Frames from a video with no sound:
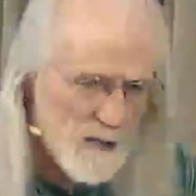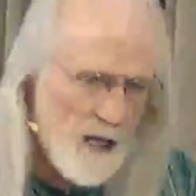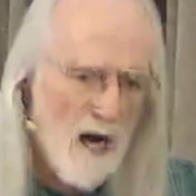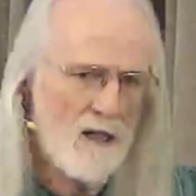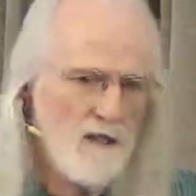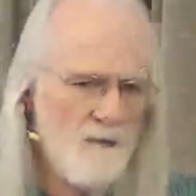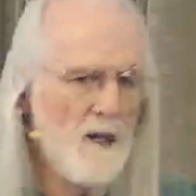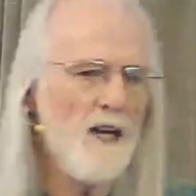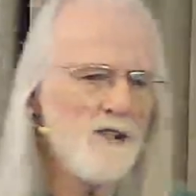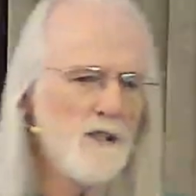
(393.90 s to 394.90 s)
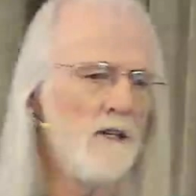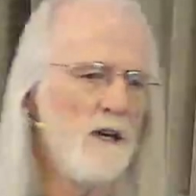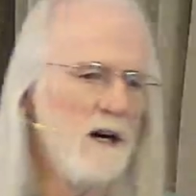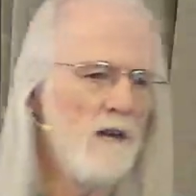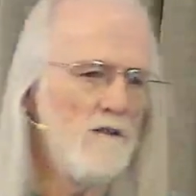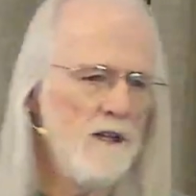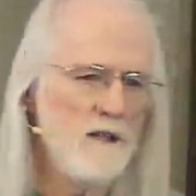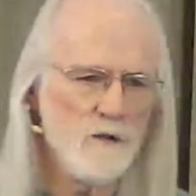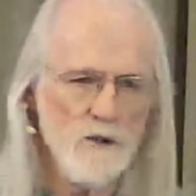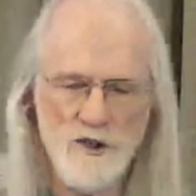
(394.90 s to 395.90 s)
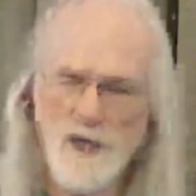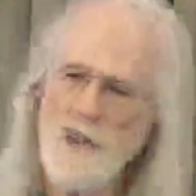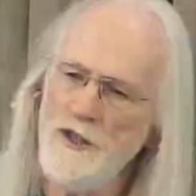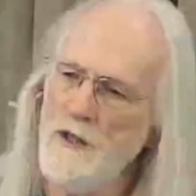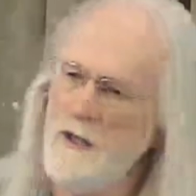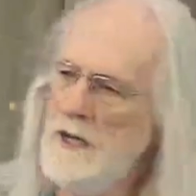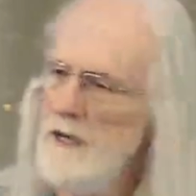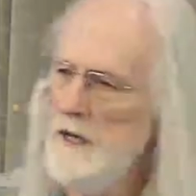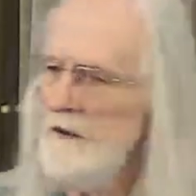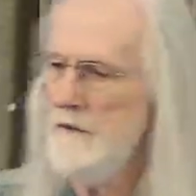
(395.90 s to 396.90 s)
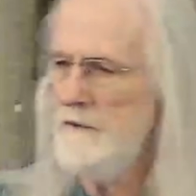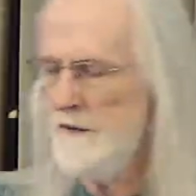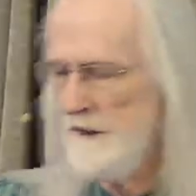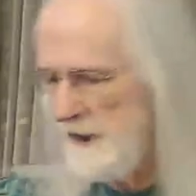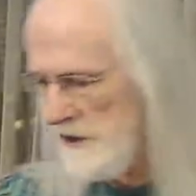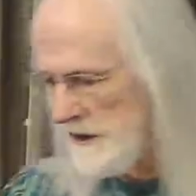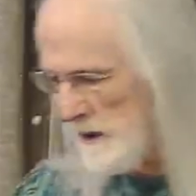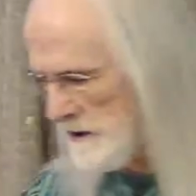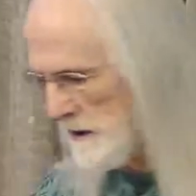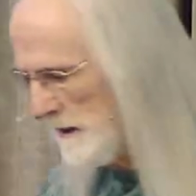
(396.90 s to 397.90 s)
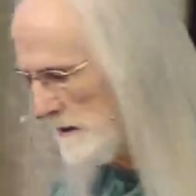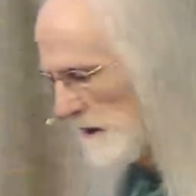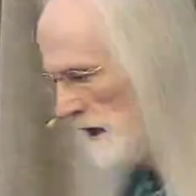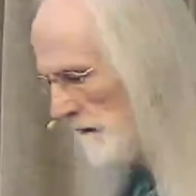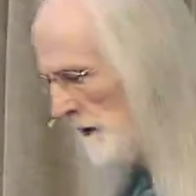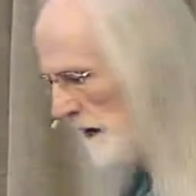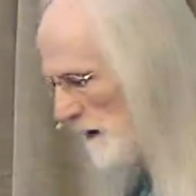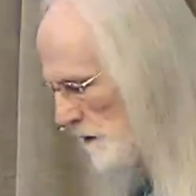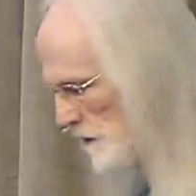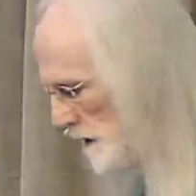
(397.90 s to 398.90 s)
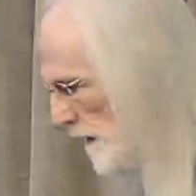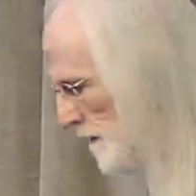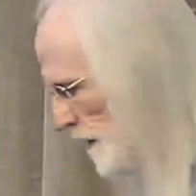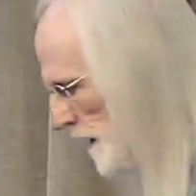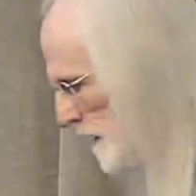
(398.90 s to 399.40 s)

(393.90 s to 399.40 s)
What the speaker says: condemnation of his rejection of the teaching that his father was offering